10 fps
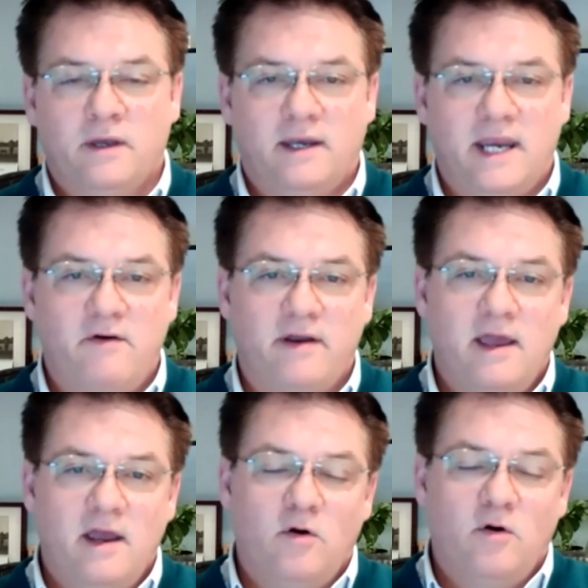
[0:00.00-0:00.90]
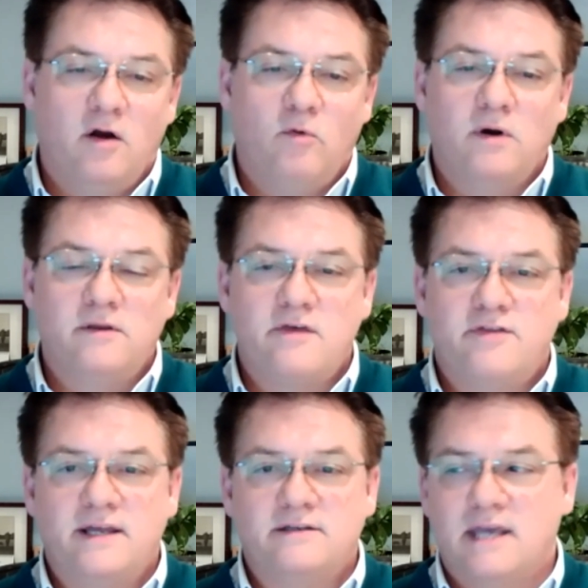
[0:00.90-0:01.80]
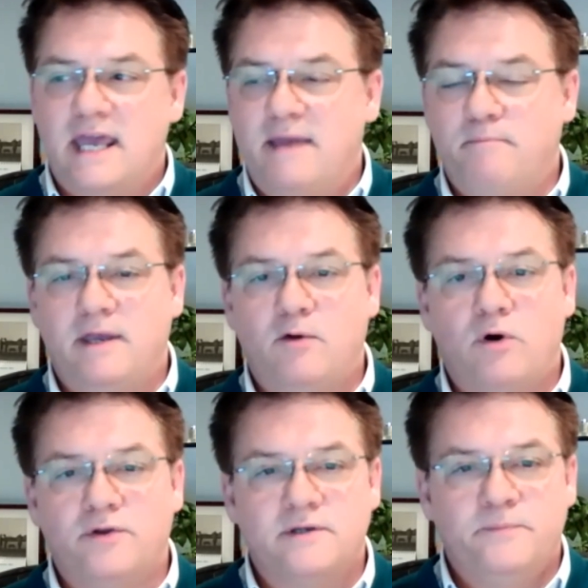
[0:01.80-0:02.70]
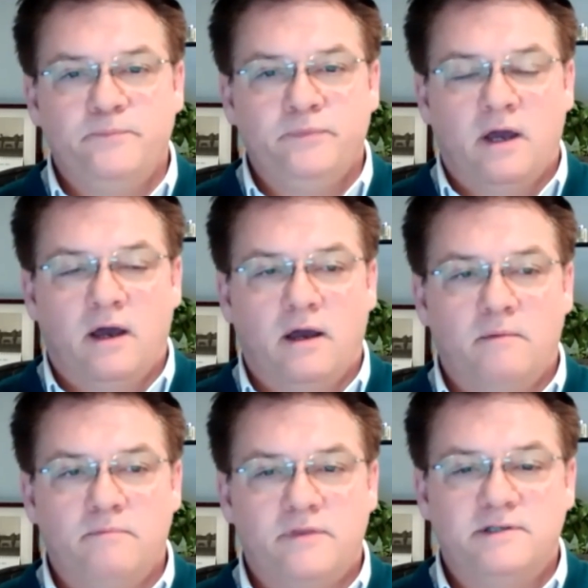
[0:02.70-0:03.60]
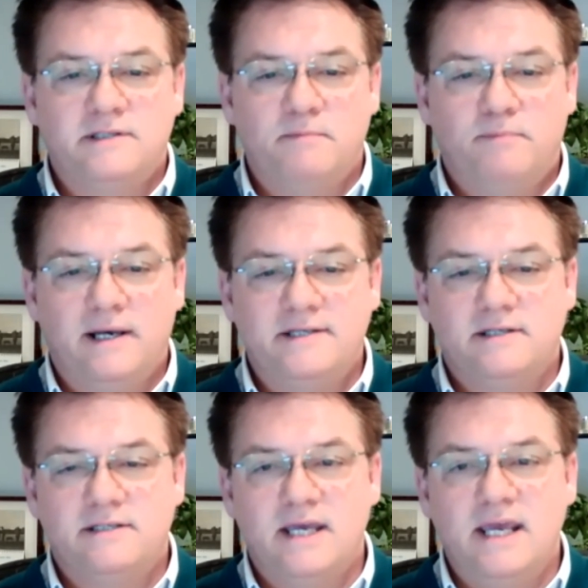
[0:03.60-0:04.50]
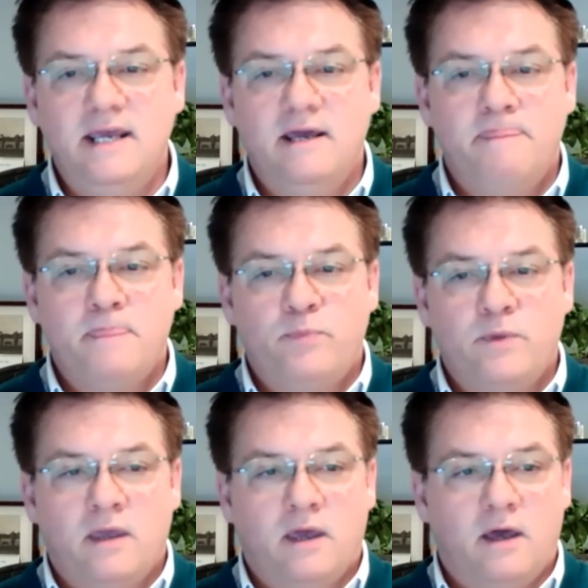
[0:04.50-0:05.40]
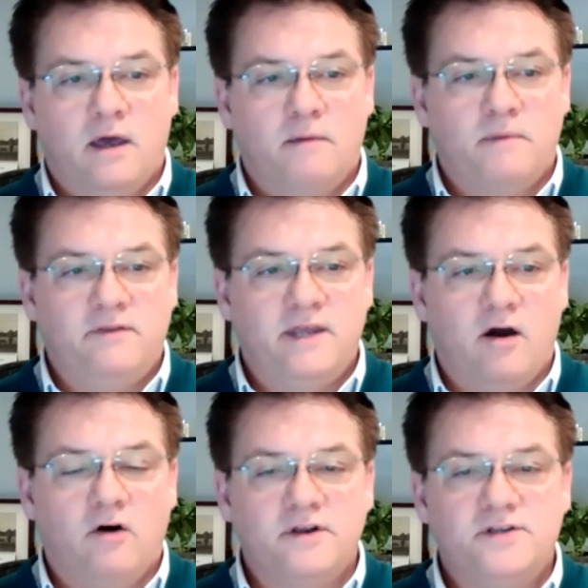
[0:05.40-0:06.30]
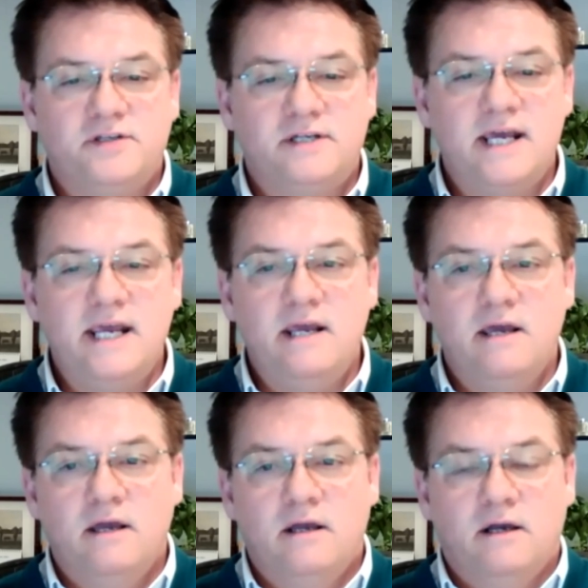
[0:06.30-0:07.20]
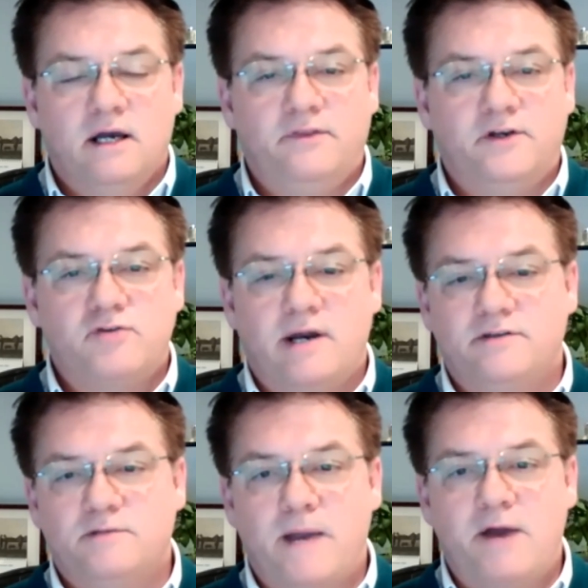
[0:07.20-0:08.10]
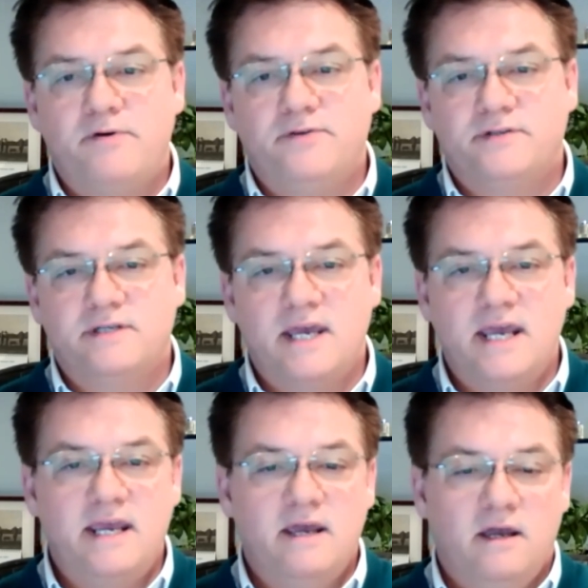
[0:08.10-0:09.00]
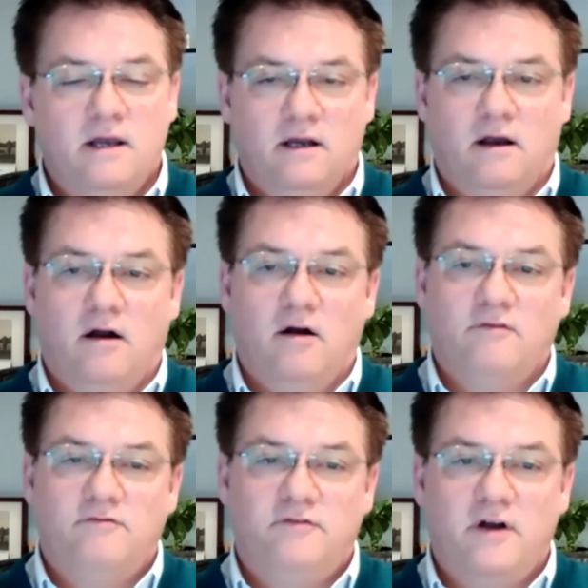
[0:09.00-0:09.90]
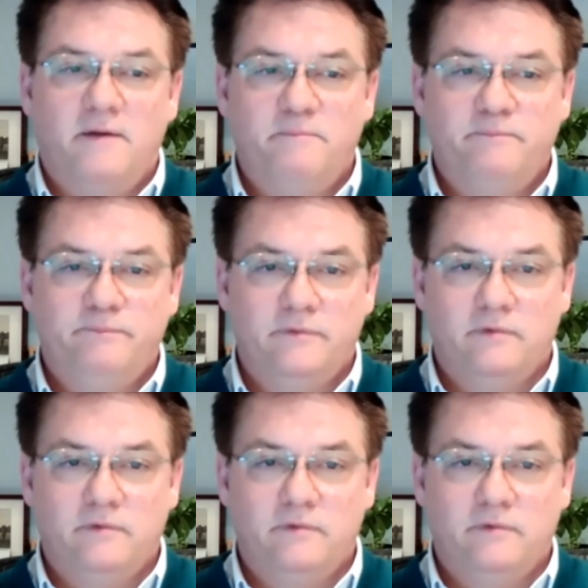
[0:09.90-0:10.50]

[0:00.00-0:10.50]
and hearing, uh, one of the things that hit me was um, the simplicity um, and the honesty and the transparency of um,